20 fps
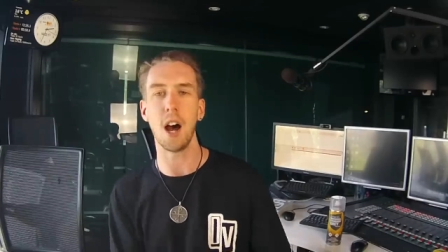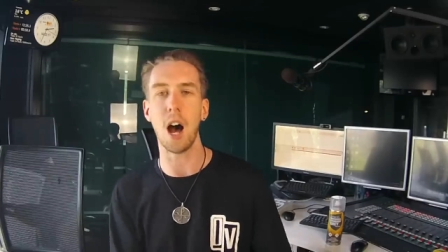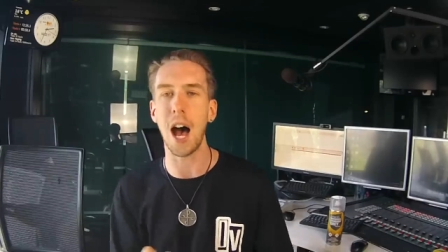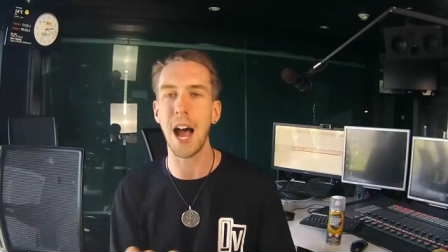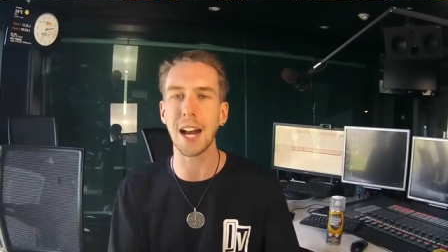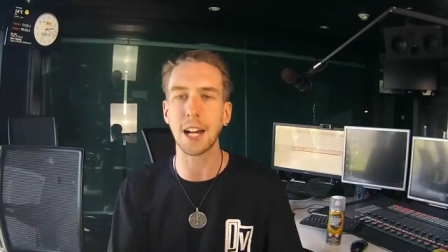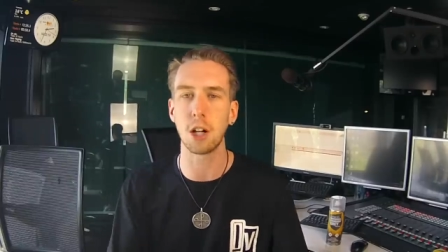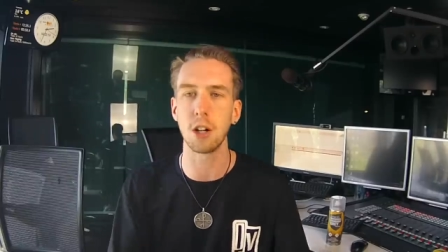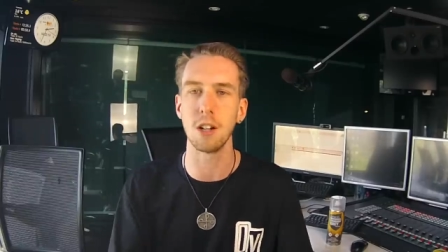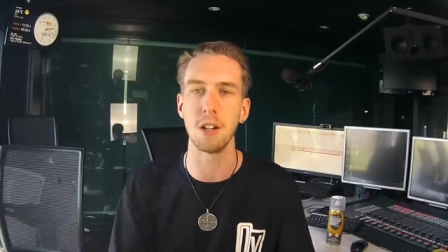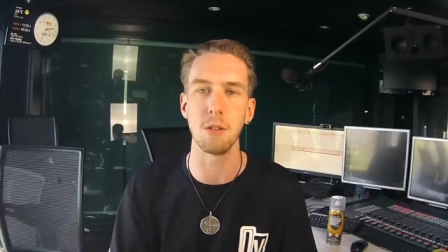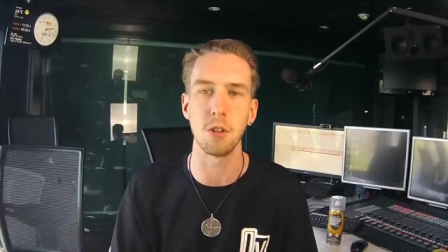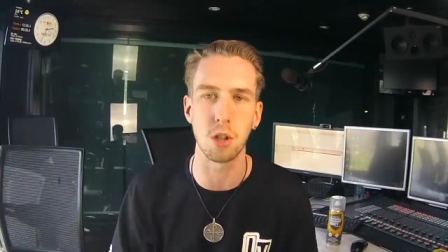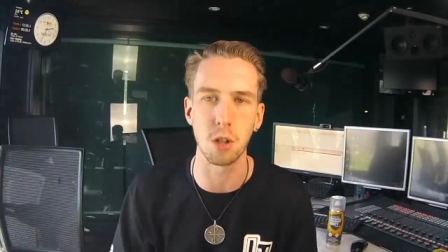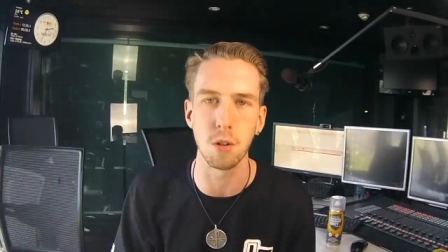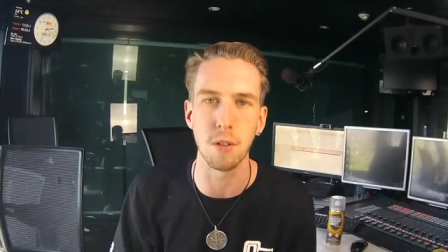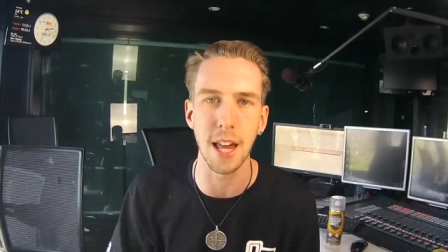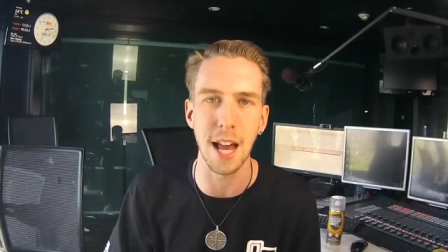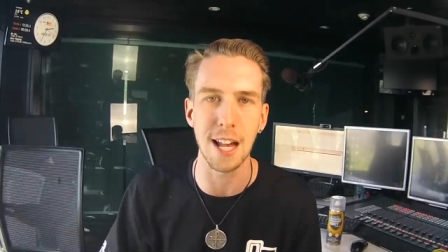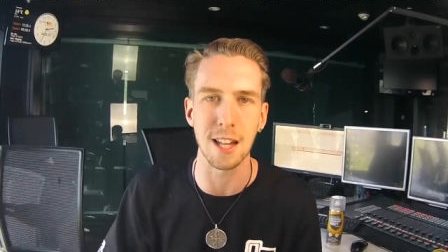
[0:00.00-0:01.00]
I couldn't
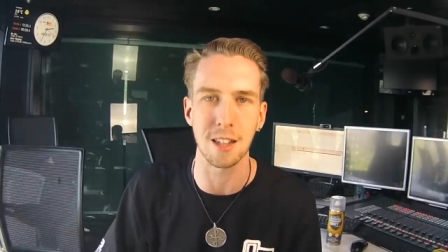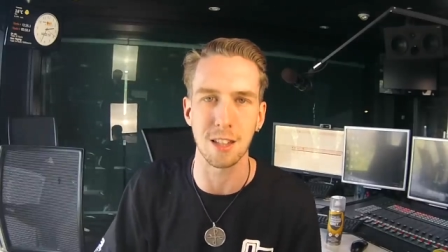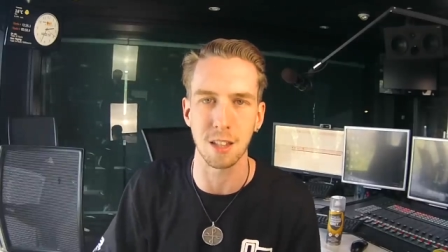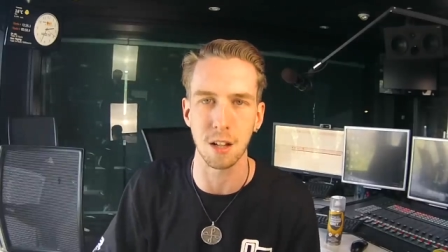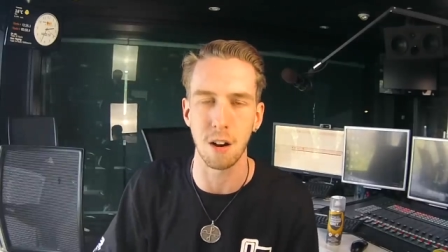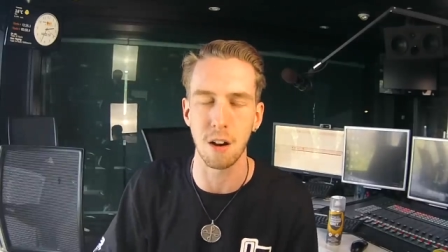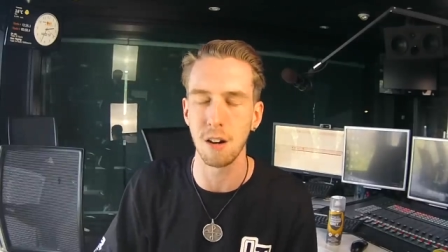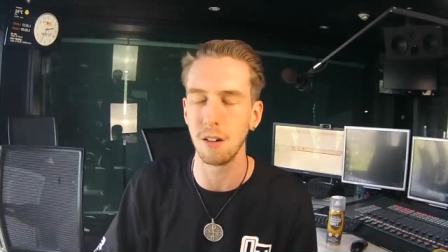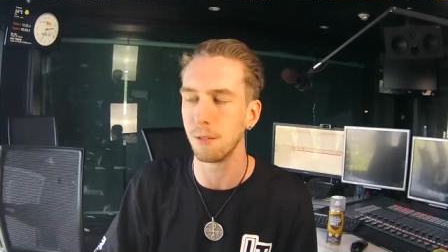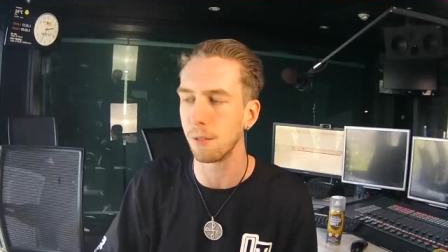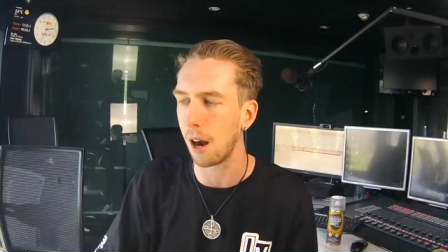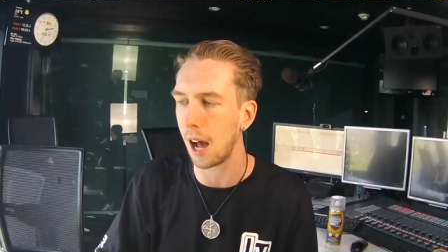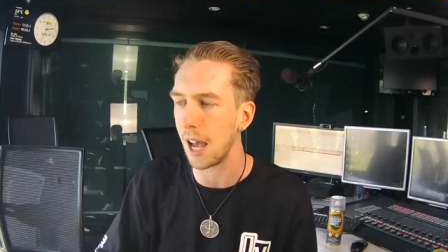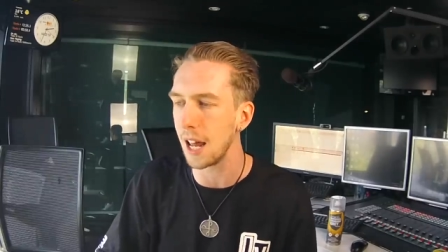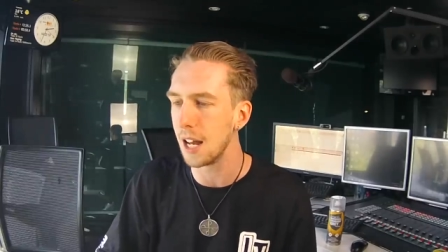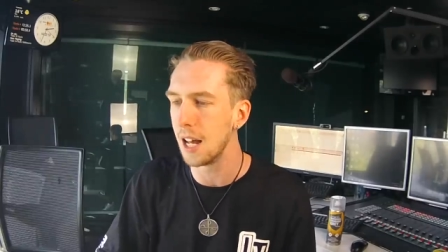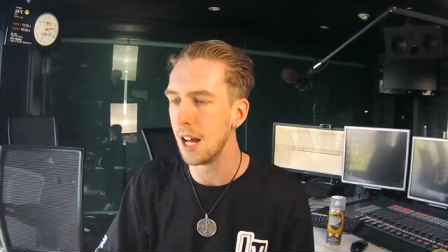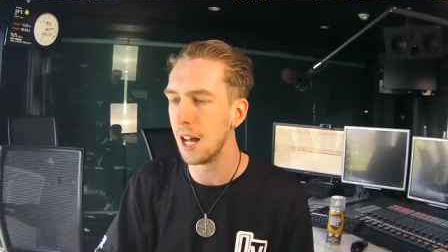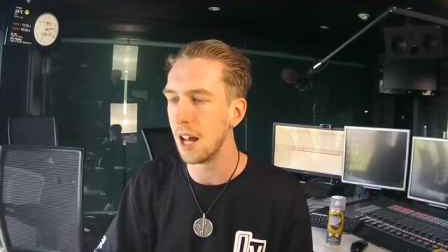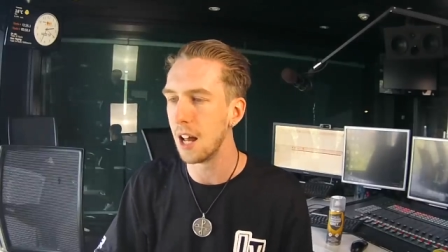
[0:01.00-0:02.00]
do that song,
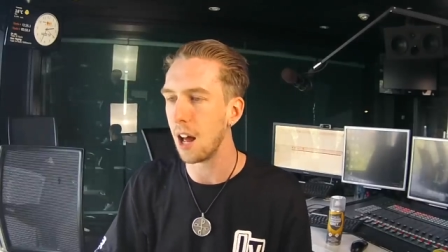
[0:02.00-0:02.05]
right?